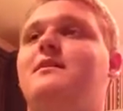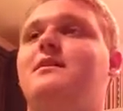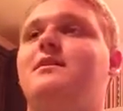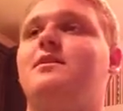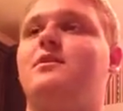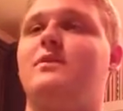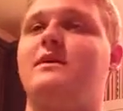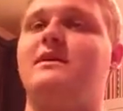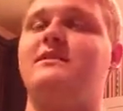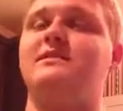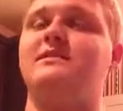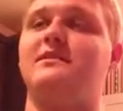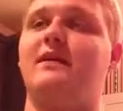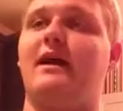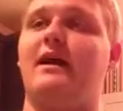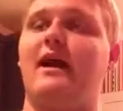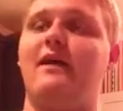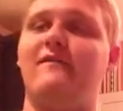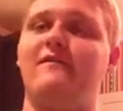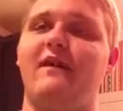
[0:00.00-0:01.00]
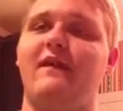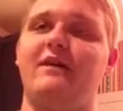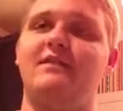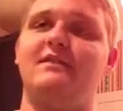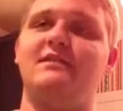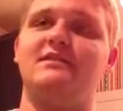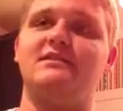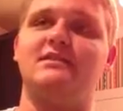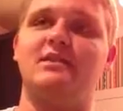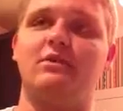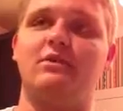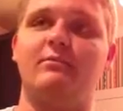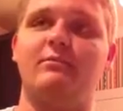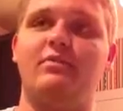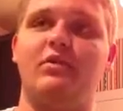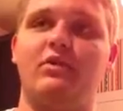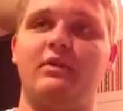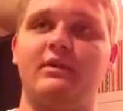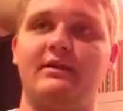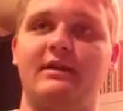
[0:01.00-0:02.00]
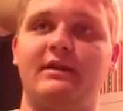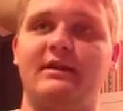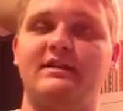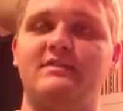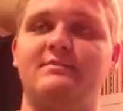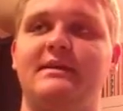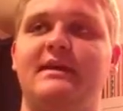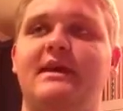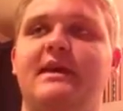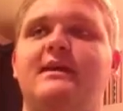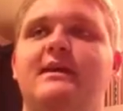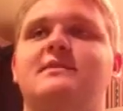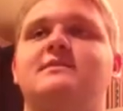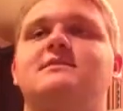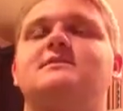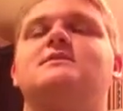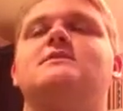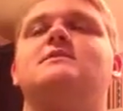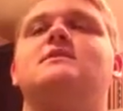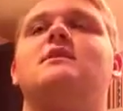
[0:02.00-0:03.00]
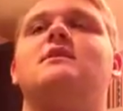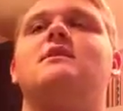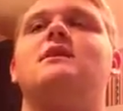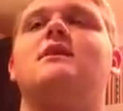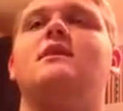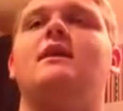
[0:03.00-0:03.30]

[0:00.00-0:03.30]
The reason that I find this so important is because